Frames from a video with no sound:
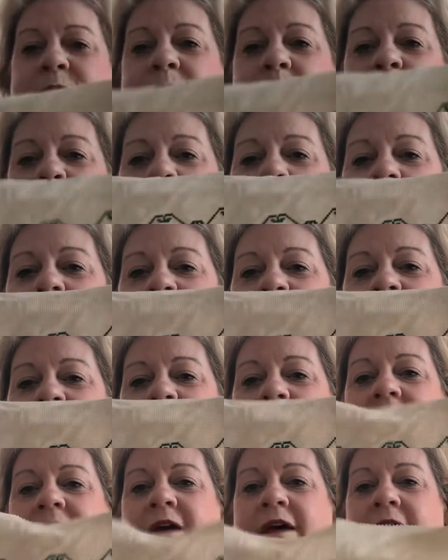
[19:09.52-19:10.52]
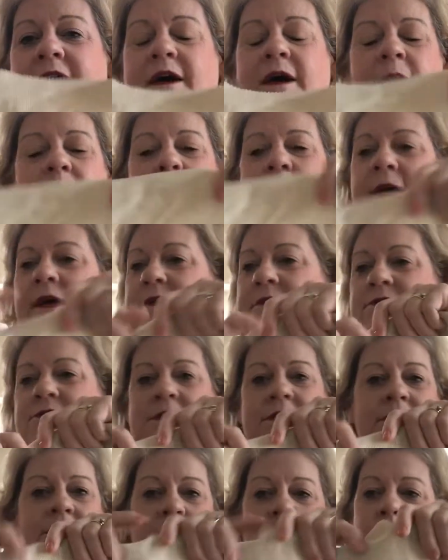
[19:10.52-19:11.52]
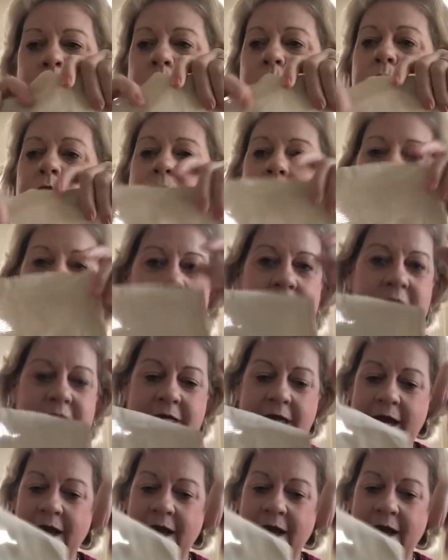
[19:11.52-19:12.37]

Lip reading: point. But just a gorgeous